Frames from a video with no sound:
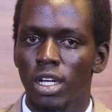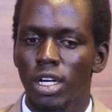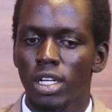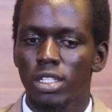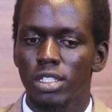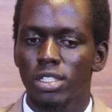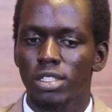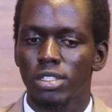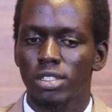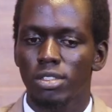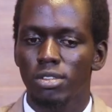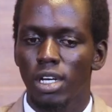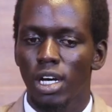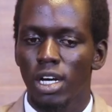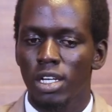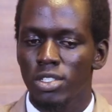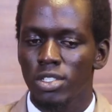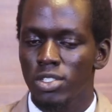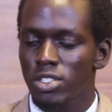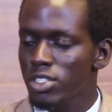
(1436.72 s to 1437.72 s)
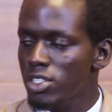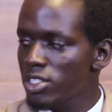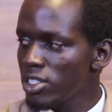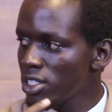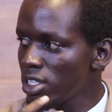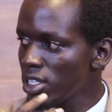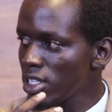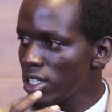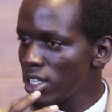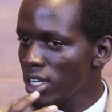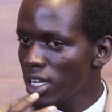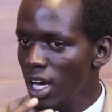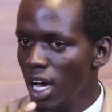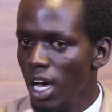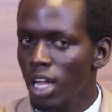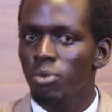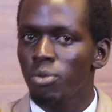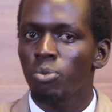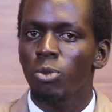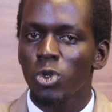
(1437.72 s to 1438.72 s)
that has
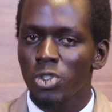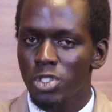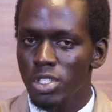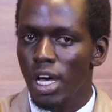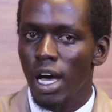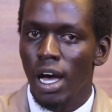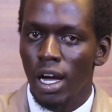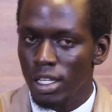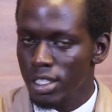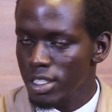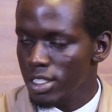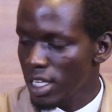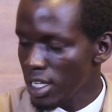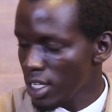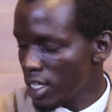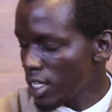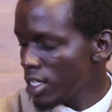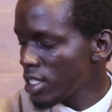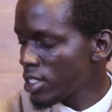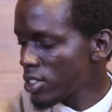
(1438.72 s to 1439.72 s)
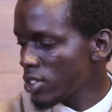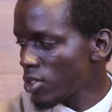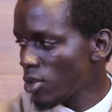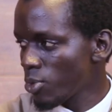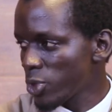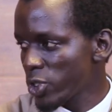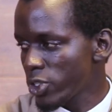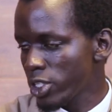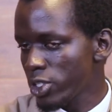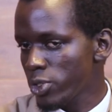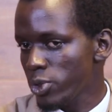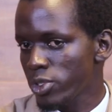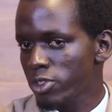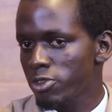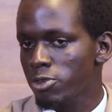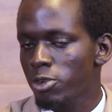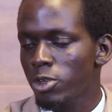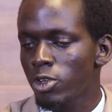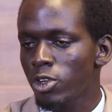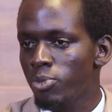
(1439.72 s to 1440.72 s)
had most acts against
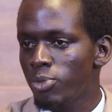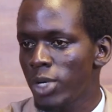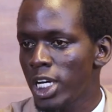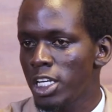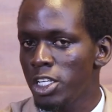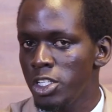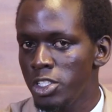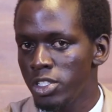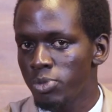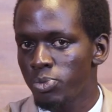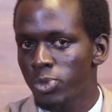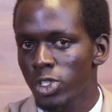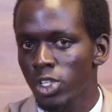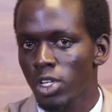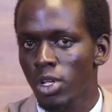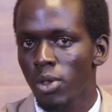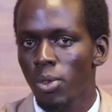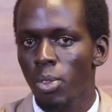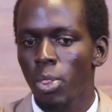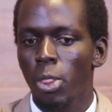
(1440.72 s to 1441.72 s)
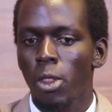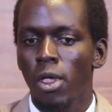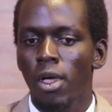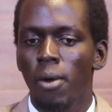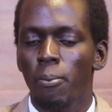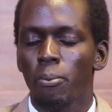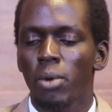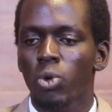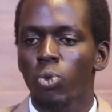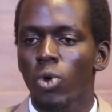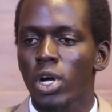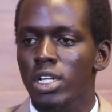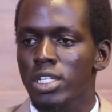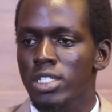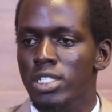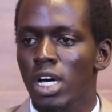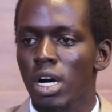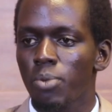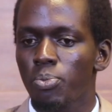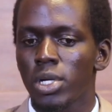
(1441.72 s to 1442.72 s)
homosexuals, followed by Egypt. But what
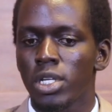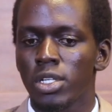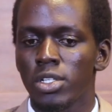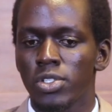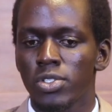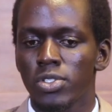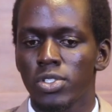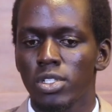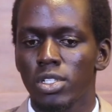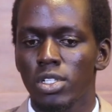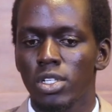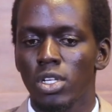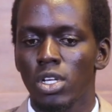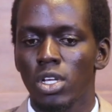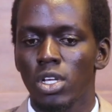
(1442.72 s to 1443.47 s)
has happened is,